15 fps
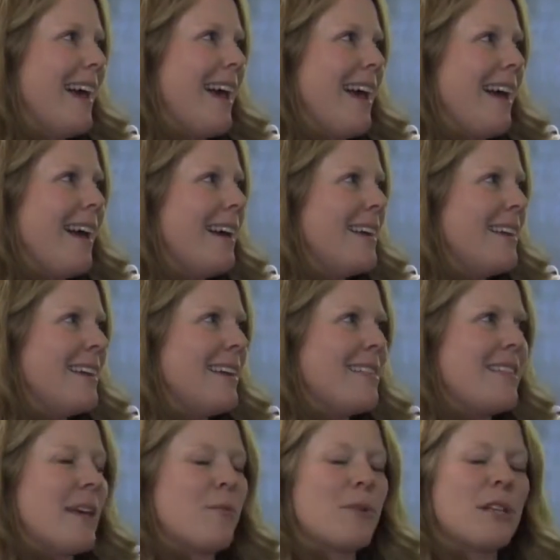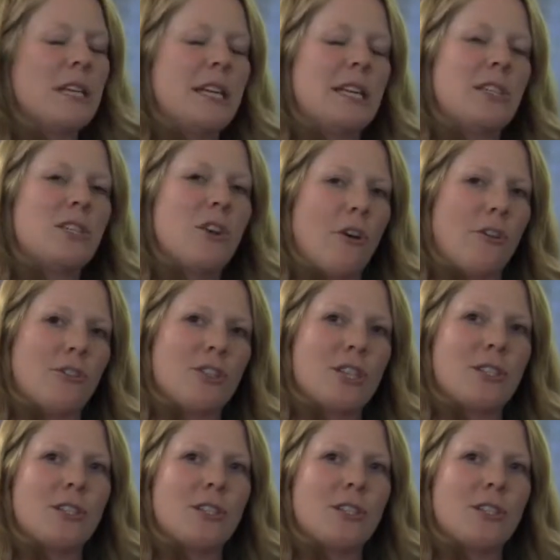and they really indulge.